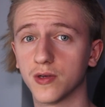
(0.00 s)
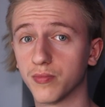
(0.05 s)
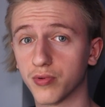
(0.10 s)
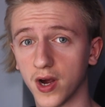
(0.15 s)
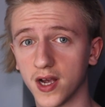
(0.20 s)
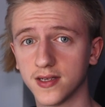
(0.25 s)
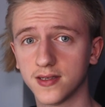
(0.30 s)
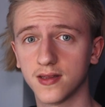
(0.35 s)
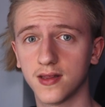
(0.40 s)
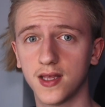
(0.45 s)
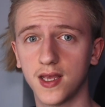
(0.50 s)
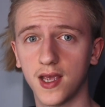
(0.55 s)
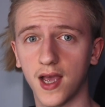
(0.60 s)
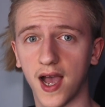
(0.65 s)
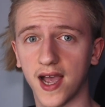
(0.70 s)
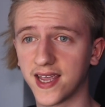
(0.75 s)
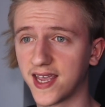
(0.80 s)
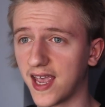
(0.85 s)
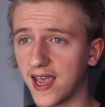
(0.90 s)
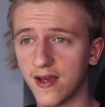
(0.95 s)
surprisingly
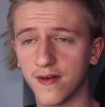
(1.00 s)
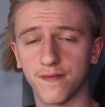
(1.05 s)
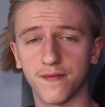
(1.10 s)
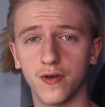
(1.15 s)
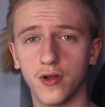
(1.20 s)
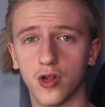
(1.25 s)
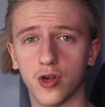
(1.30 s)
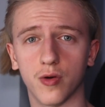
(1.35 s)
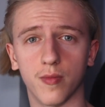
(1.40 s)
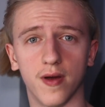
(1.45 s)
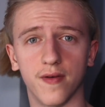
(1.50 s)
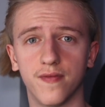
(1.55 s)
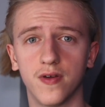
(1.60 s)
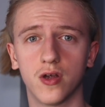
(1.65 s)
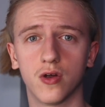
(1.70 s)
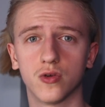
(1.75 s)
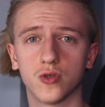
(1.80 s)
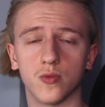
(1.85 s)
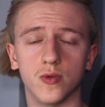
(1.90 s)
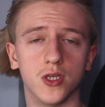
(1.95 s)
I can't feel under my
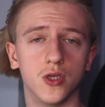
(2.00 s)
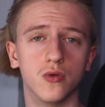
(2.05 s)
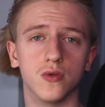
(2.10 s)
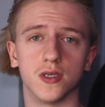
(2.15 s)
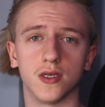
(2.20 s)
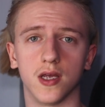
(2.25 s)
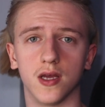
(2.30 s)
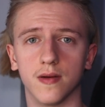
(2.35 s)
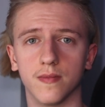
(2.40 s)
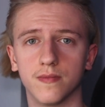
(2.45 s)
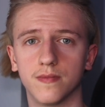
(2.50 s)
fingers when using it.